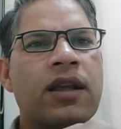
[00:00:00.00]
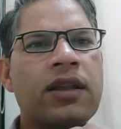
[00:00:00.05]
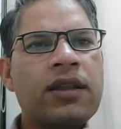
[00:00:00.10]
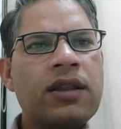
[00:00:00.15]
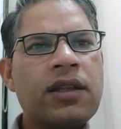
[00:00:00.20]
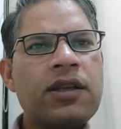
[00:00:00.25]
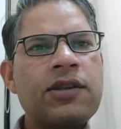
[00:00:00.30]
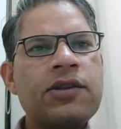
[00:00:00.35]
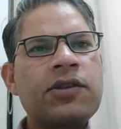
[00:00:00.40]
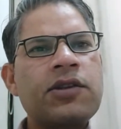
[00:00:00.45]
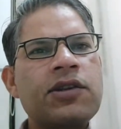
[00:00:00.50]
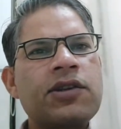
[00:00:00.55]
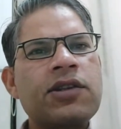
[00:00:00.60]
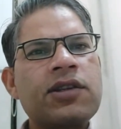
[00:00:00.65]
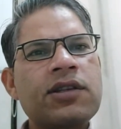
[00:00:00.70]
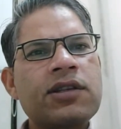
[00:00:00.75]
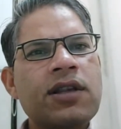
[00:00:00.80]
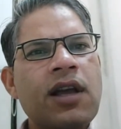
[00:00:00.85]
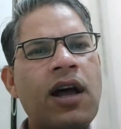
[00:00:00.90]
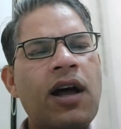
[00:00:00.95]
These
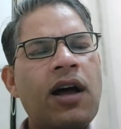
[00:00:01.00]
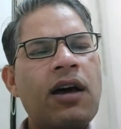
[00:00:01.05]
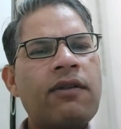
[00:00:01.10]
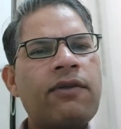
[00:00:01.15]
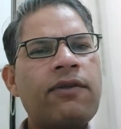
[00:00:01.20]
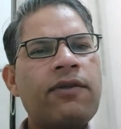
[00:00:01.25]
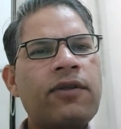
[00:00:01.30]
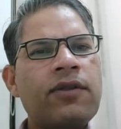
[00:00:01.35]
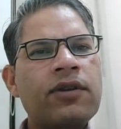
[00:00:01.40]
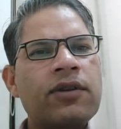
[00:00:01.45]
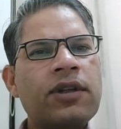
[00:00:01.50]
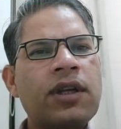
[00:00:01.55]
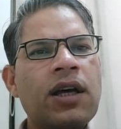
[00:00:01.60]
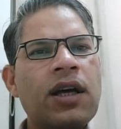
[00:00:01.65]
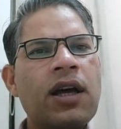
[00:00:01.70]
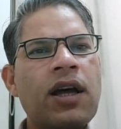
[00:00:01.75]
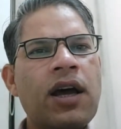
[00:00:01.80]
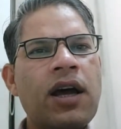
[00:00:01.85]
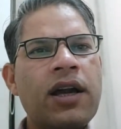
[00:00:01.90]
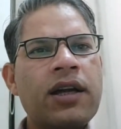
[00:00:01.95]
ridges are for
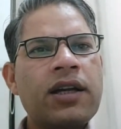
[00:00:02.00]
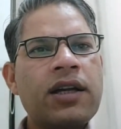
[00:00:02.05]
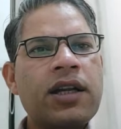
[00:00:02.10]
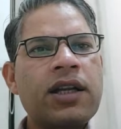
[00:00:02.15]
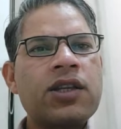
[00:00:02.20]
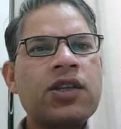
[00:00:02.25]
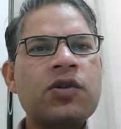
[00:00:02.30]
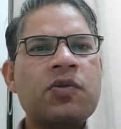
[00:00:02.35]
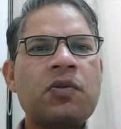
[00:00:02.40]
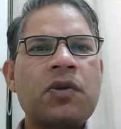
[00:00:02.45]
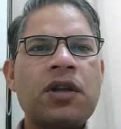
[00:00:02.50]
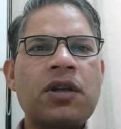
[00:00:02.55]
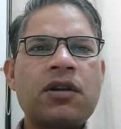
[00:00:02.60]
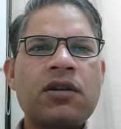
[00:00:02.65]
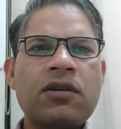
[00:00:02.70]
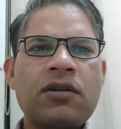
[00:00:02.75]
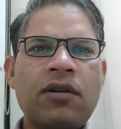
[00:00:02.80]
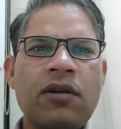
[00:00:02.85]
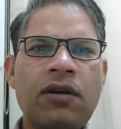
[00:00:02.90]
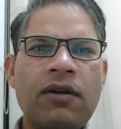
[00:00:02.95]
the
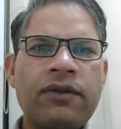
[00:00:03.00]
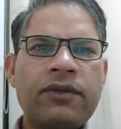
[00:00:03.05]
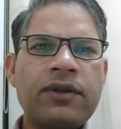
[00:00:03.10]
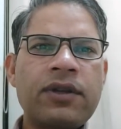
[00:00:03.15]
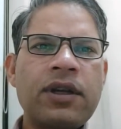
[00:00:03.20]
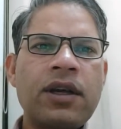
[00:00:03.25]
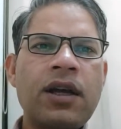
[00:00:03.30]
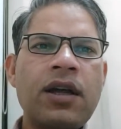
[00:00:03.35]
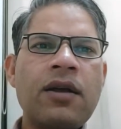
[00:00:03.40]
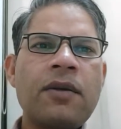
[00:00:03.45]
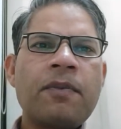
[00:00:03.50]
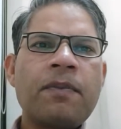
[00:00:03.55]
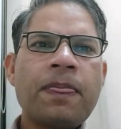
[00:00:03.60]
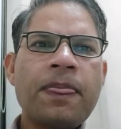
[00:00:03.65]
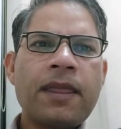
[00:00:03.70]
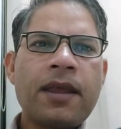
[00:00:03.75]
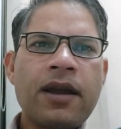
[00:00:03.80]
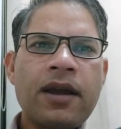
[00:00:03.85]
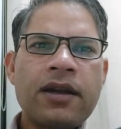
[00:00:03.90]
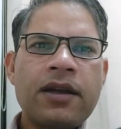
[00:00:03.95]
attachment of the
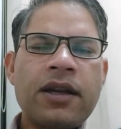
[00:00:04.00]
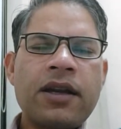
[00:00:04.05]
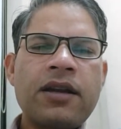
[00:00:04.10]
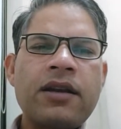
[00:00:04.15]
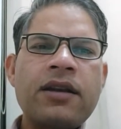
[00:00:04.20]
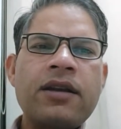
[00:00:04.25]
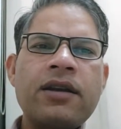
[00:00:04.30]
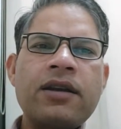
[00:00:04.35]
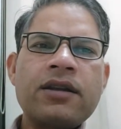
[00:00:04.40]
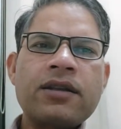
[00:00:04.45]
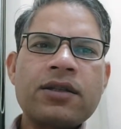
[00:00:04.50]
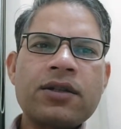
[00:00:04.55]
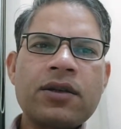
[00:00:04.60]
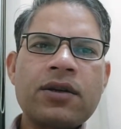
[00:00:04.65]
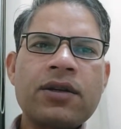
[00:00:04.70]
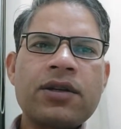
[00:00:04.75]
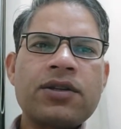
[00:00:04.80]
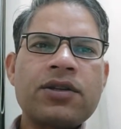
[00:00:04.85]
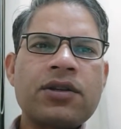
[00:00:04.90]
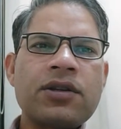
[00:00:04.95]
tendinous
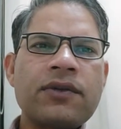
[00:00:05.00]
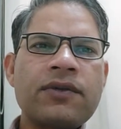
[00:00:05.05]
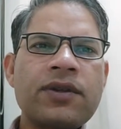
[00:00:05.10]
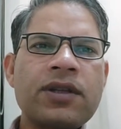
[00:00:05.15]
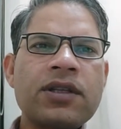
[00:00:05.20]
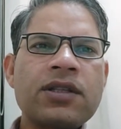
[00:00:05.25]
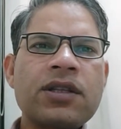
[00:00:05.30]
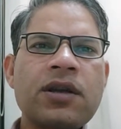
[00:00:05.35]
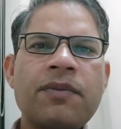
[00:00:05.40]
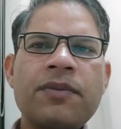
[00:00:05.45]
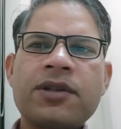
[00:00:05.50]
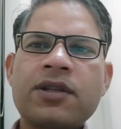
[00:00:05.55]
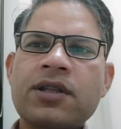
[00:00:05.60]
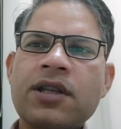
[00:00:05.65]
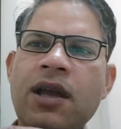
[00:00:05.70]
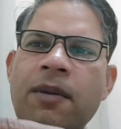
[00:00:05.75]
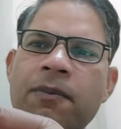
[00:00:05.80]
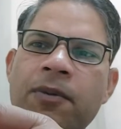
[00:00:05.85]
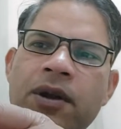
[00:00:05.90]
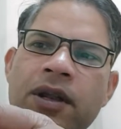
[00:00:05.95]
origin of the
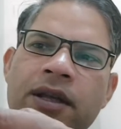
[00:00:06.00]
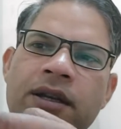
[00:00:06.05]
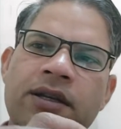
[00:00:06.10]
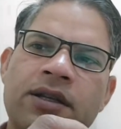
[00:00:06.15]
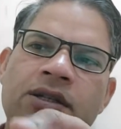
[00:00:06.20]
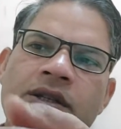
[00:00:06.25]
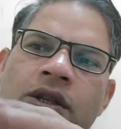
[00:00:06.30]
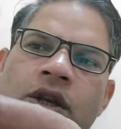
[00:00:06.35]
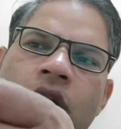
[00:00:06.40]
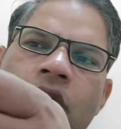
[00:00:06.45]
subscapularis.